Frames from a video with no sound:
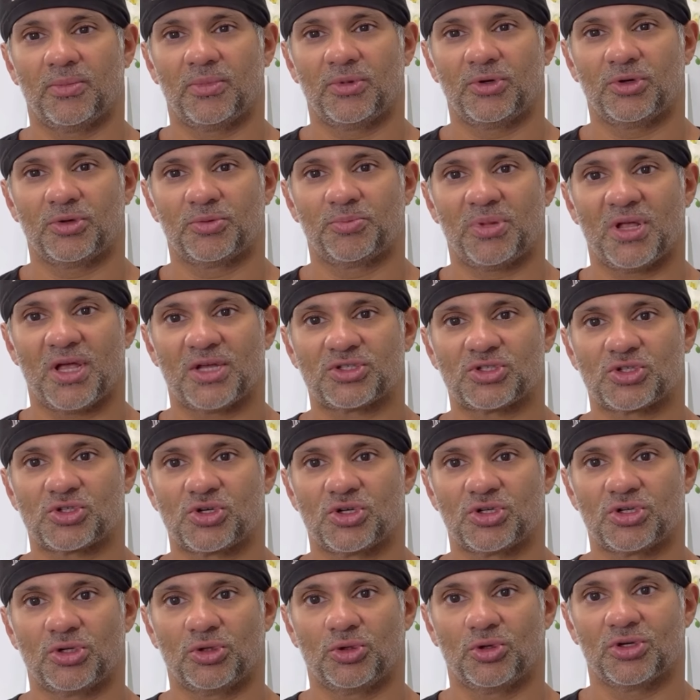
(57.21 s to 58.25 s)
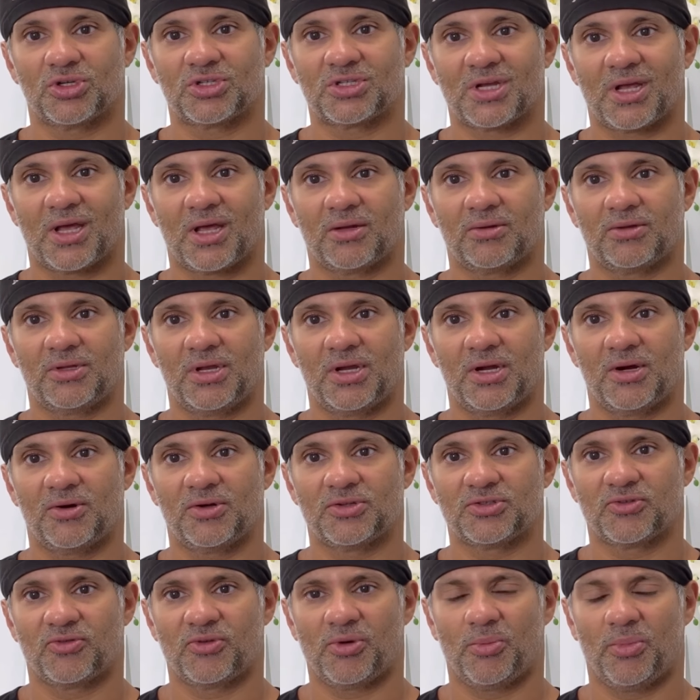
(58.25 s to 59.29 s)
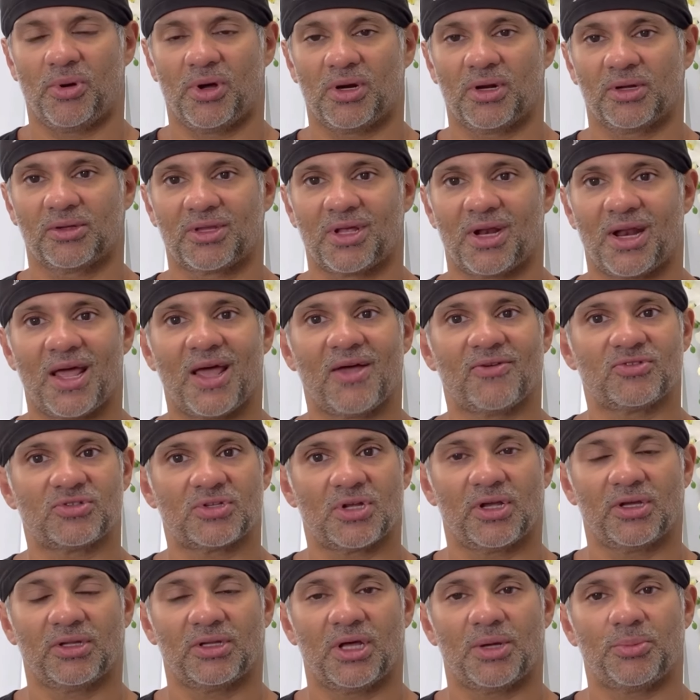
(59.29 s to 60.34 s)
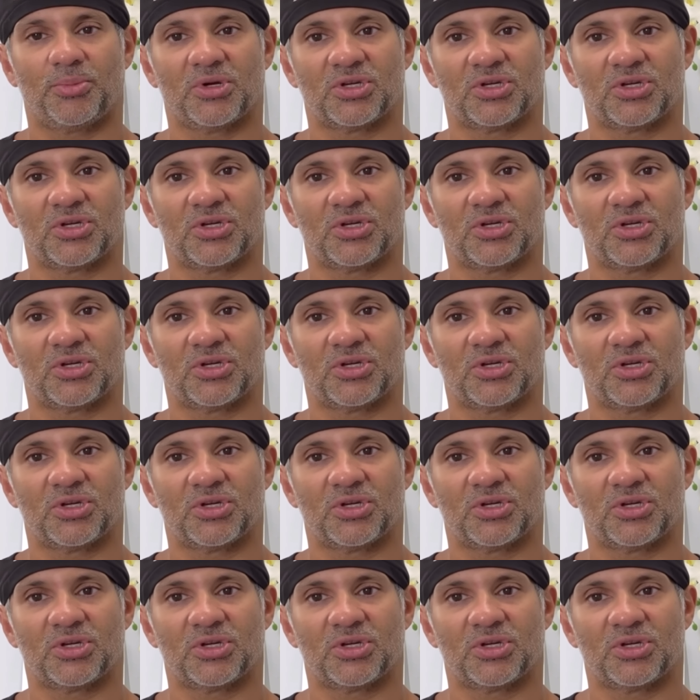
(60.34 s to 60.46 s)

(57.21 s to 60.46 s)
your plastic surgeon looks at the areas of your buttock that have cellulite,